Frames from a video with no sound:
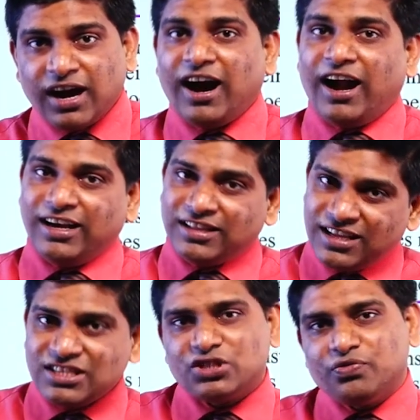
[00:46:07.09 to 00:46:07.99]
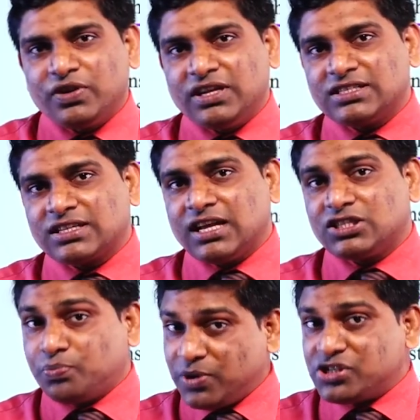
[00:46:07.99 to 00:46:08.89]
Under this, we discuss
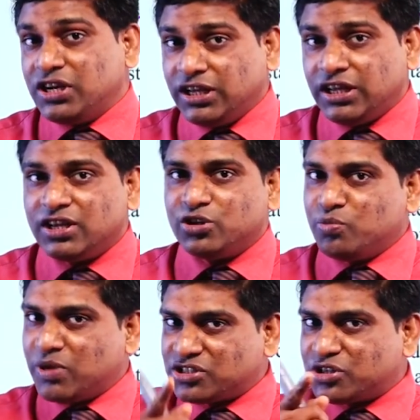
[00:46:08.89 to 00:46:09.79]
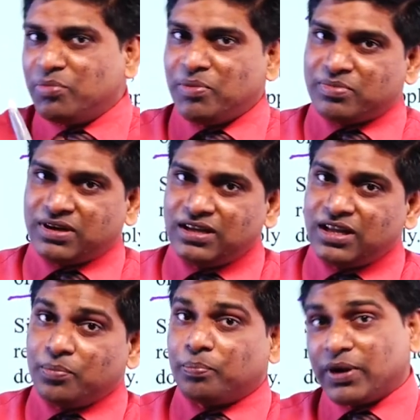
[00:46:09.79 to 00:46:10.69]
specially, you must remember
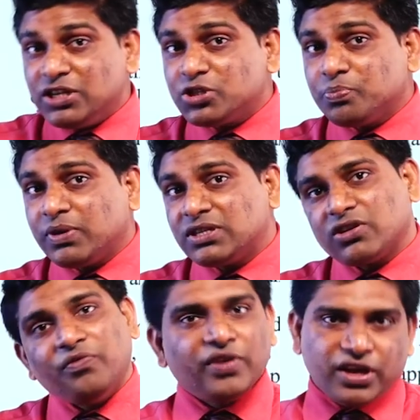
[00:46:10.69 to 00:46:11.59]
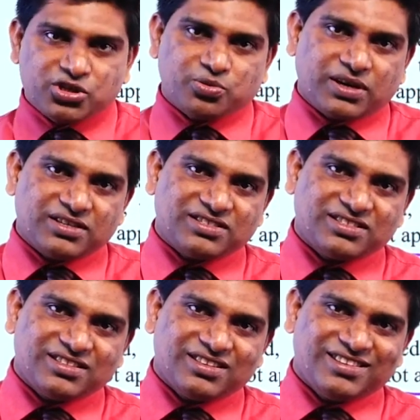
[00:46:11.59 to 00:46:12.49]
principles of insurance.
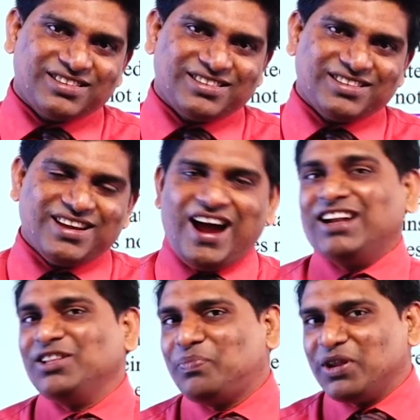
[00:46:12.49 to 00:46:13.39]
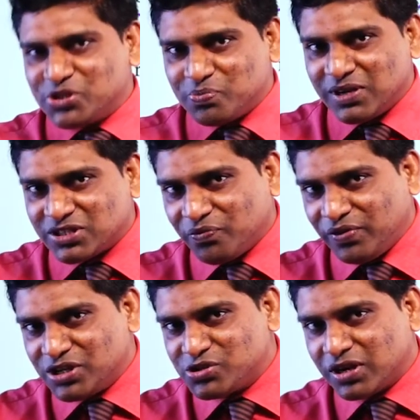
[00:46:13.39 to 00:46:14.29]
Under the principles of
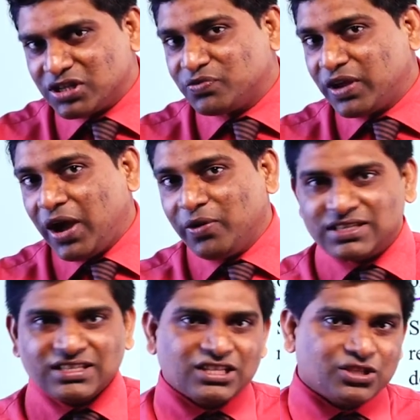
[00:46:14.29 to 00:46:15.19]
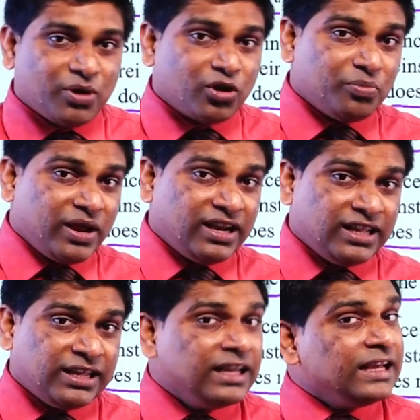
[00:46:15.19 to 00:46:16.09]
insurance, we have discussed about
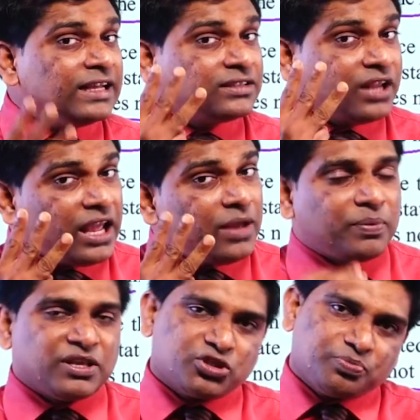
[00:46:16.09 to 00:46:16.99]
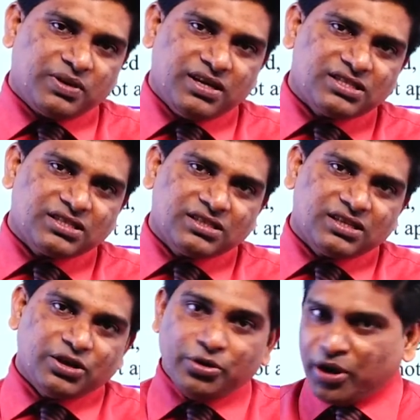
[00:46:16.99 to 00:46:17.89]
mainly 3 principles.
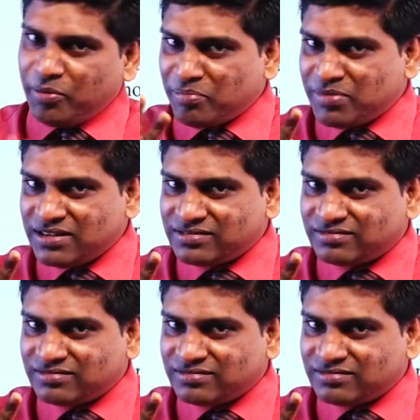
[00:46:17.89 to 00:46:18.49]
Do you remember?